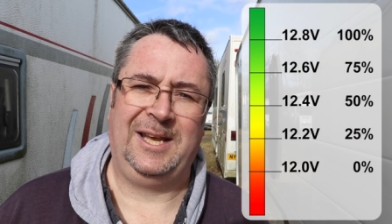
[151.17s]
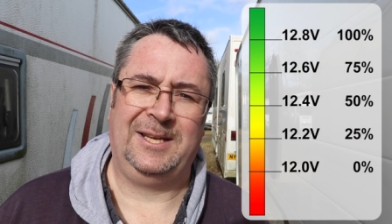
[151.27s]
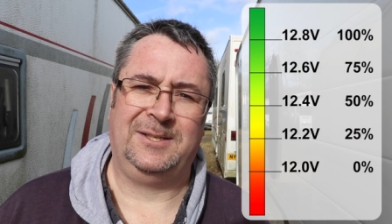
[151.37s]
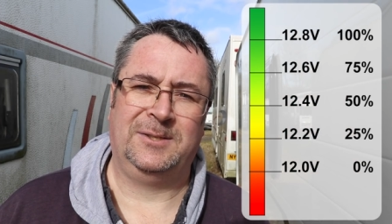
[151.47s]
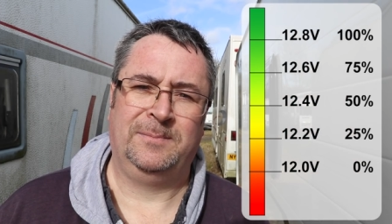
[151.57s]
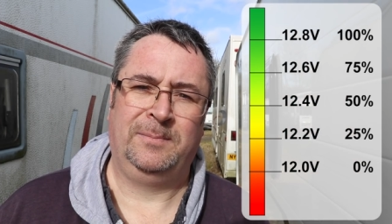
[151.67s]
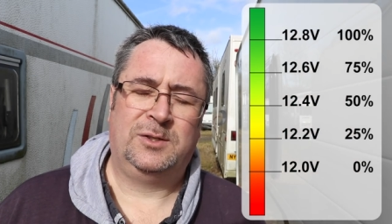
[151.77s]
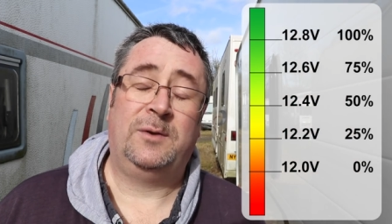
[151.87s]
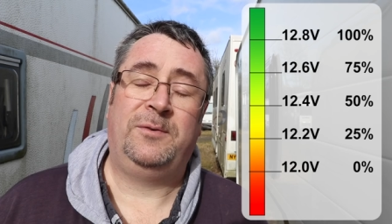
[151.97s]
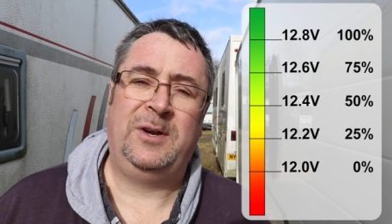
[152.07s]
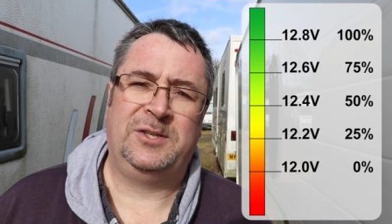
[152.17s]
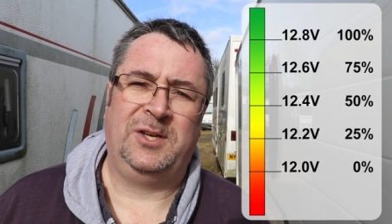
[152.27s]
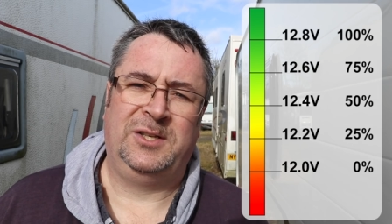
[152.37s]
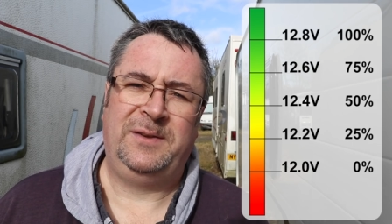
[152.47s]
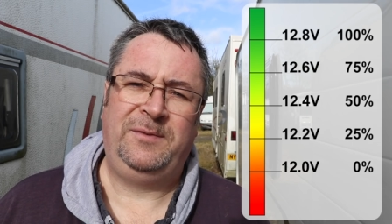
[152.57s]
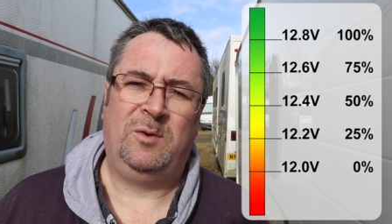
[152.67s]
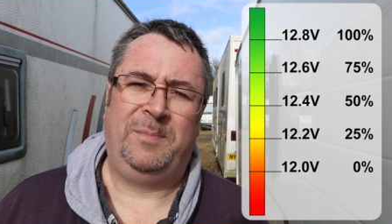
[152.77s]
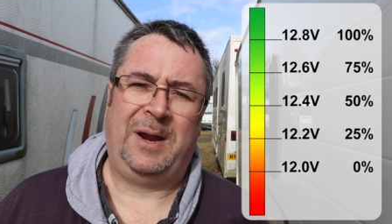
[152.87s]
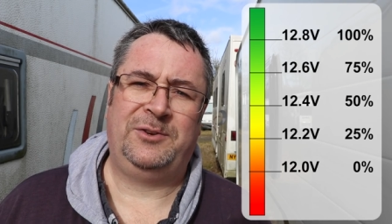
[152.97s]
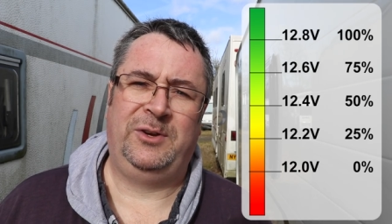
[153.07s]
is. So for instance, if your
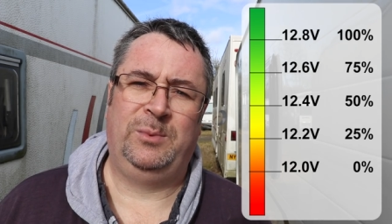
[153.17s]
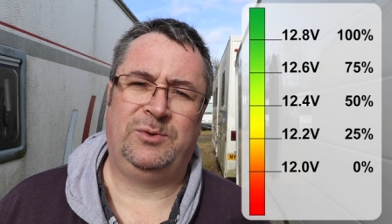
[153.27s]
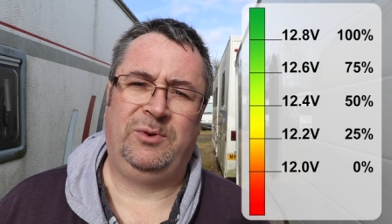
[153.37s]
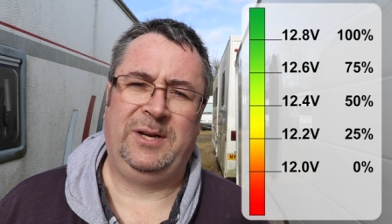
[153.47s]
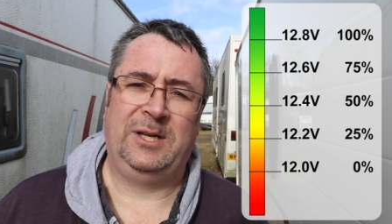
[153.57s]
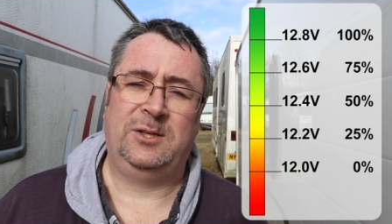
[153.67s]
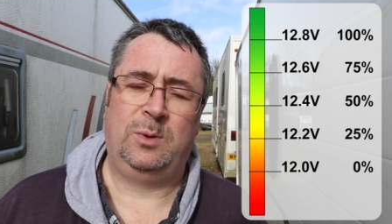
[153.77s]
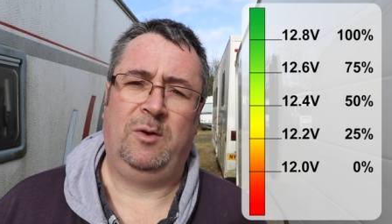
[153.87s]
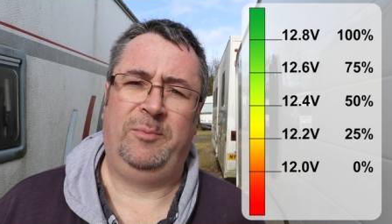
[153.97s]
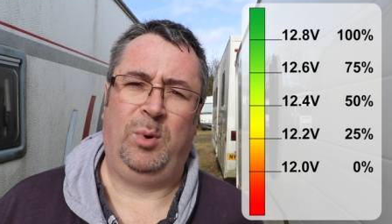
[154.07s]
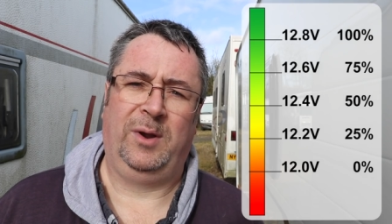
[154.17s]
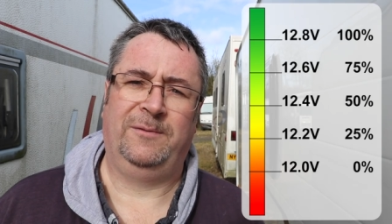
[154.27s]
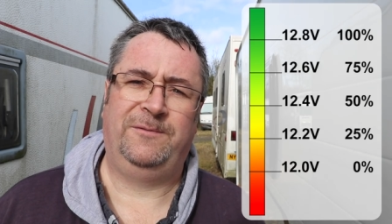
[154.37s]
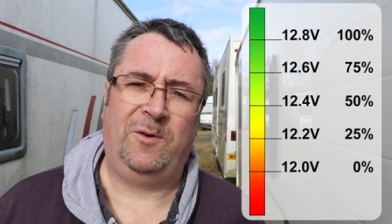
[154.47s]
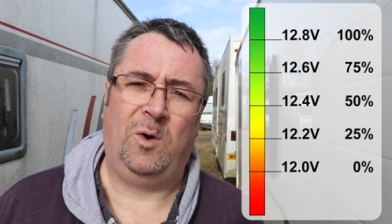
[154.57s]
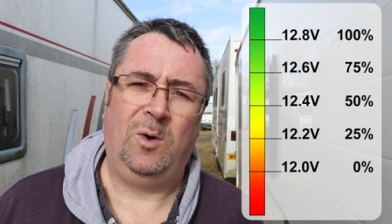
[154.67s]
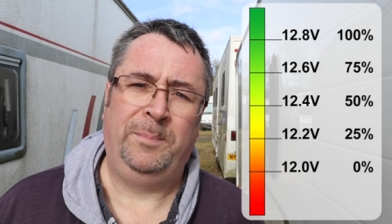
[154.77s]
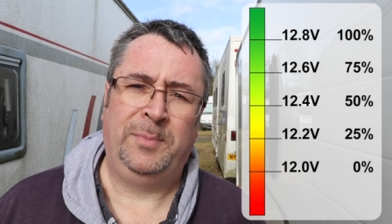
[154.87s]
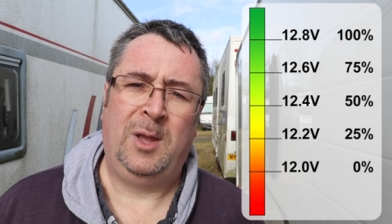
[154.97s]
battery was reading 12.4,